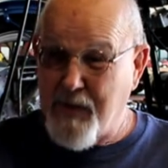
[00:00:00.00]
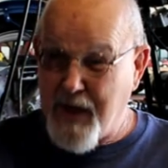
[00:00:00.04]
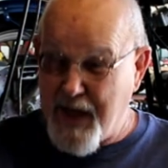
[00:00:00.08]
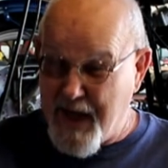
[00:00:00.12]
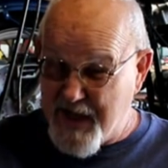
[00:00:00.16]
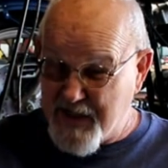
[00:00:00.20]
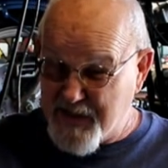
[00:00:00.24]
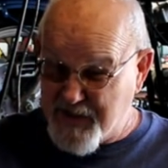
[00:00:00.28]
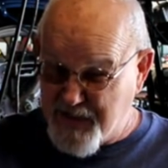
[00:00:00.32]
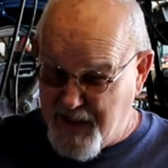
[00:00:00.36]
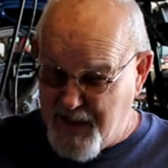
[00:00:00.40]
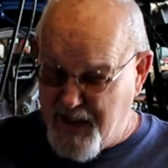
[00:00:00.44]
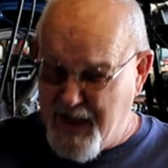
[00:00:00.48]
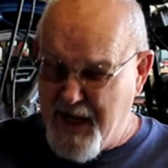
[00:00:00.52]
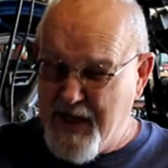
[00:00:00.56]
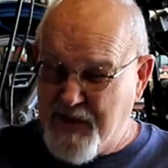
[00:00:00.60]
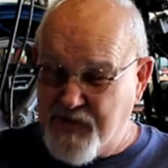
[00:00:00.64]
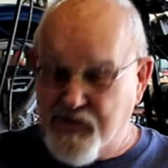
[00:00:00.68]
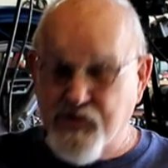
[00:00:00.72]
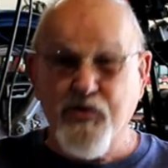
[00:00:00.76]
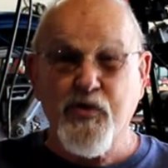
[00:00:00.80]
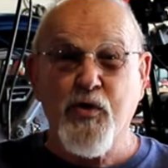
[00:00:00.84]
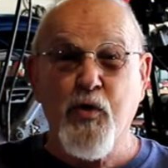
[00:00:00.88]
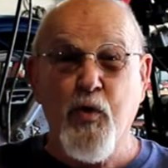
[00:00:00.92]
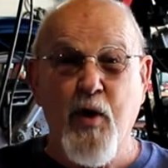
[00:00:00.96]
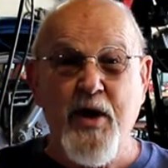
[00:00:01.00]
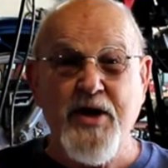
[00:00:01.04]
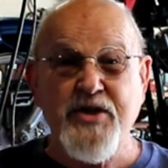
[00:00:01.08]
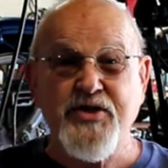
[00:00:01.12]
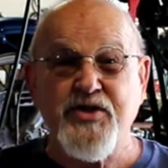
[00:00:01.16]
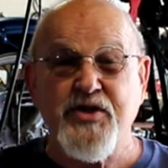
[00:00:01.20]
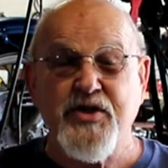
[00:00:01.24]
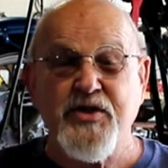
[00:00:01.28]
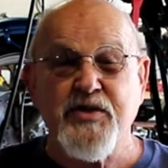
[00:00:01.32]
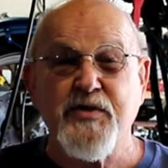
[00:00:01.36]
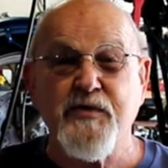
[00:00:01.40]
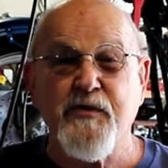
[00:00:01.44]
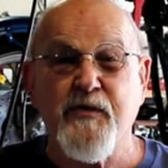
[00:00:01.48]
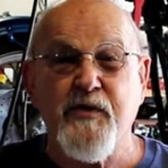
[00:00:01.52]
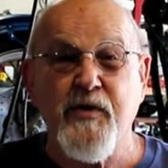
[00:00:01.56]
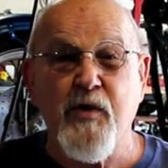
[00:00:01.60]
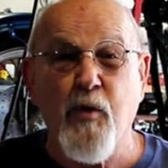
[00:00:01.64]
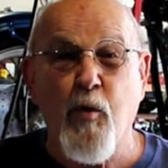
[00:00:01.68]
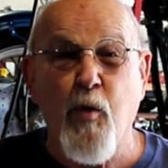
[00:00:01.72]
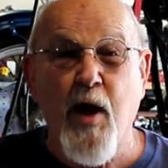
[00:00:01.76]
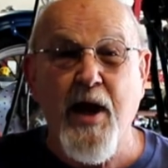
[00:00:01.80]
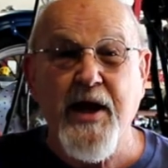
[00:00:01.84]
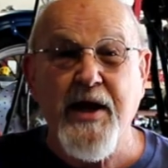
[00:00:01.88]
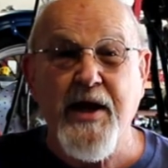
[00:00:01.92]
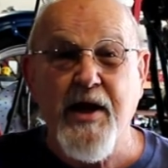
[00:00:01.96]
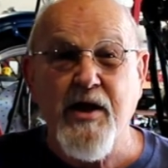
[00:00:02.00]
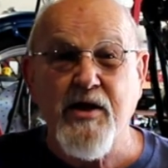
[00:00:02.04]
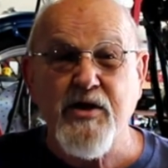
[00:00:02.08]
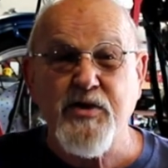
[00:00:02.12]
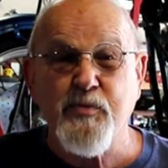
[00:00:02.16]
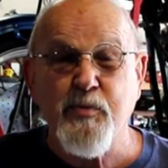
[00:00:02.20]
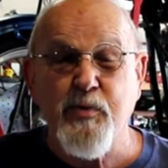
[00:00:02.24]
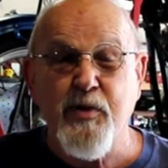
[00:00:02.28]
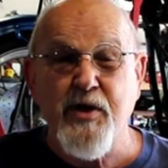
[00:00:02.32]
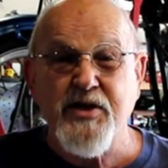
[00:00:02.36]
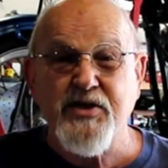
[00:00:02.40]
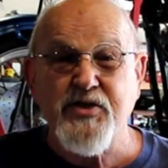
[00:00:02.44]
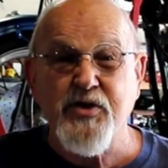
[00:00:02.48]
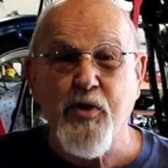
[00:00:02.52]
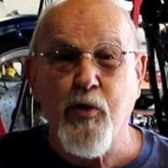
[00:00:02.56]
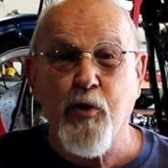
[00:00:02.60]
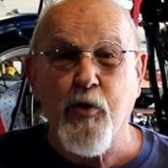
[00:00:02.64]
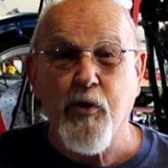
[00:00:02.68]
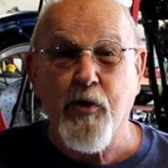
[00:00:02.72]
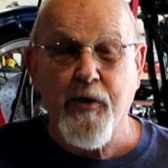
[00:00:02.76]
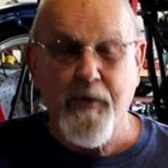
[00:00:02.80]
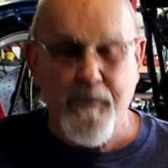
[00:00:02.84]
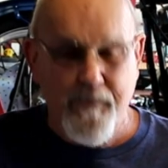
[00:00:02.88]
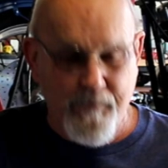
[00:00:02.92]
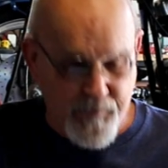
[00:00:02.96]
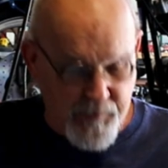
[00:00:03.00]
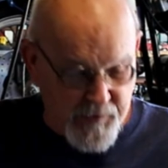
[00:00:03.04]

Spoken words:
answer questions for the White House press corps?